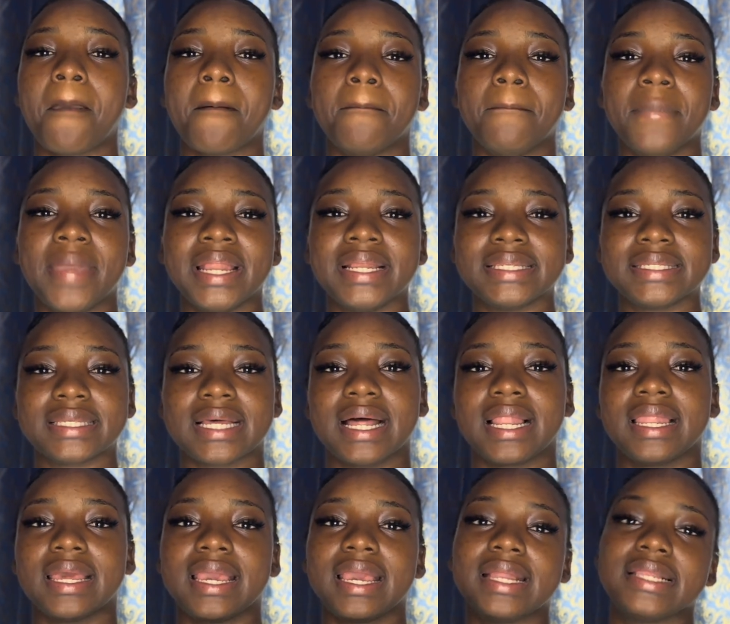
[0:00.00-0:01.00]

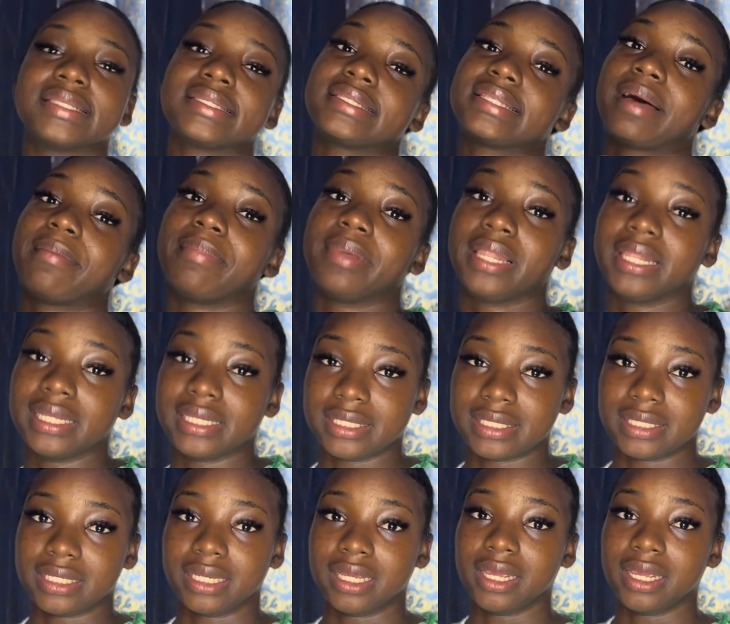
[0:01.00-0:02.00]
mental instability.